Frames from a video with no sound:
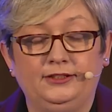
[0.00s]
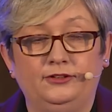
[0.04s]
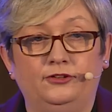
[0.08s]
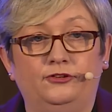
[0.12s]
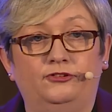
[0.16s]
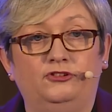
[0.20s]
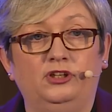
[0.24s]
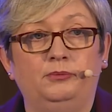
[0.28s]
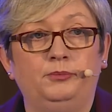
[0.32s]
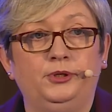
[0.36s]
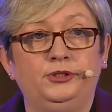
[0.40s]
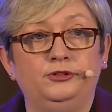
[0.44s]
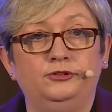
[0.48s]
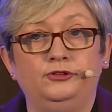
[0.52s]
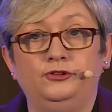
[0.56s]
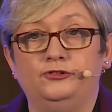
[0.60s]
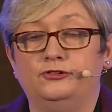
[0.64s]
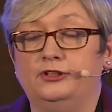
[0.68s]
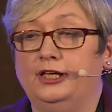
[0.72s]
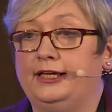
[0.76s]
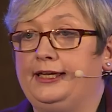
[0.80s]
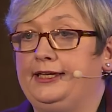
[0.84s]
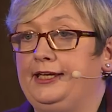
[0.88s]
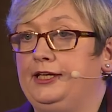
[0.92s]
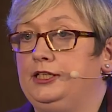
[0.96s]
and as someone
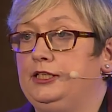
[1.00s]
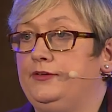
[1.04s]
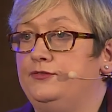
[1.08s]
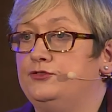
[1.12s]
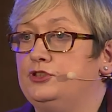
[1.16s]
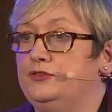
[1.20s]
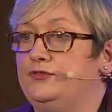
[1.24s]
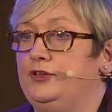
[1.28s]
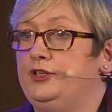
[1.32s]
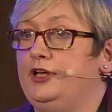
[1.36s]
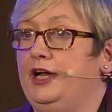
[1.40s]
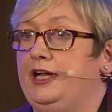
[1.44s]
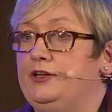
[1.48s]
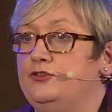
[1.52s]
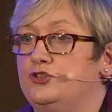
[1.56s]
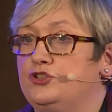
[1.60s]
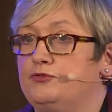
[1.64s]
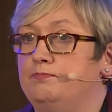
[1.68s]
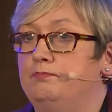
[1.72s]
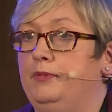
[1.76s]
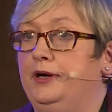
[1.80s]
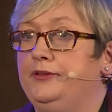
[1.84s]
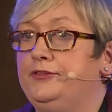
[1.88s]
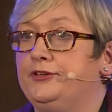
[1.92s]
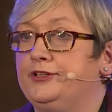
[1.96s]
who's lucky enough to have an
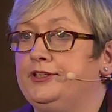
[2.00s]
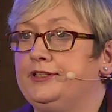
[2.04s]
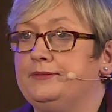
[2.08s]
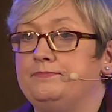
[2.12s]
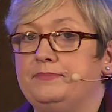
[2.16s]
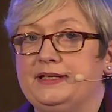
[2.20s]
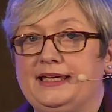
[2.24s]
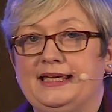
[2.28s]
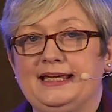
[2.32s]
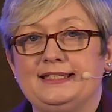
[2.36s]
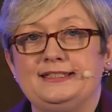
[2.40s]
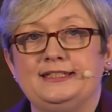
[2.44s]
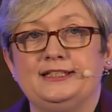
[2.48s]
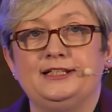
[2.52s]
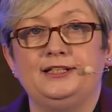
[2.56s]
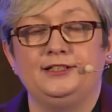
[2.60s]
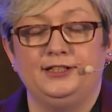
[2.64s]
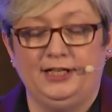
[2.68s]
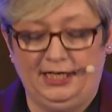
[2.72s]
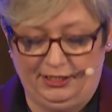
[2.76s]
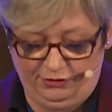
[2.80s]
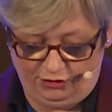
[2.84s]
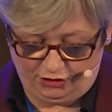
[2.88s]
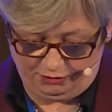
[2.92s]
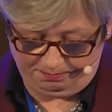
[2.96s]
Irish mother and be getting
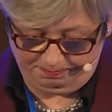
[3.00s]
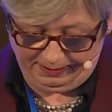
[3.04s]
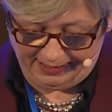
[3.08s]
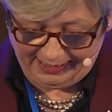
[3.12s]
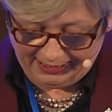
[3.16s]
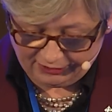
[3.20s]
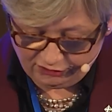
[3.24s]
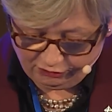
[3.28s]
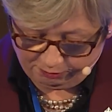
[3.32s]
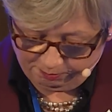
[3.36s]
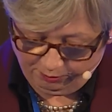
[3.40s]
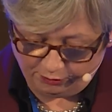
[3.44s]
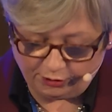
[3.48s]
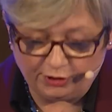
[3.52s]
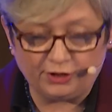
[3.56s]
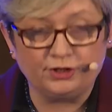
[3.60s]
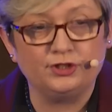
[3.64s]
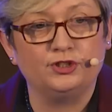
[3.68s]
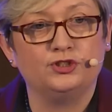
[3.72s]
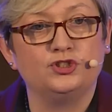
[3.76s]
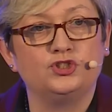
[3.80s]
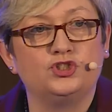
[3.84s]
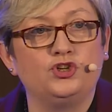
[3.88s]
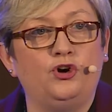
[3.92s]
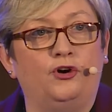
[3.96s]
an Irish
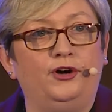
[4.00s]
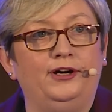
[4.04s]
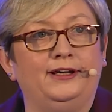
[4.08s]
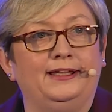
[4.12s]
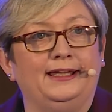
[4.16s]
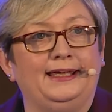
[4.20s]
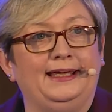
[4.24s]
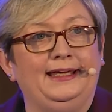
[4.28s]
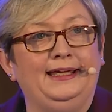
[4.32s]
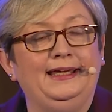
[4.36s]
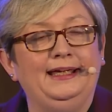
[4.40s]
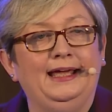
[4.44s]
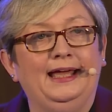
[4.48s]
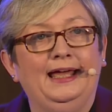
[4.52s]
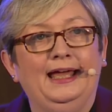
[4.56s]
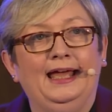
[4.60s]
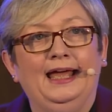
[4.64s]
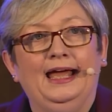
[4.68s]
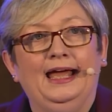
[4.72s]
passport shortly,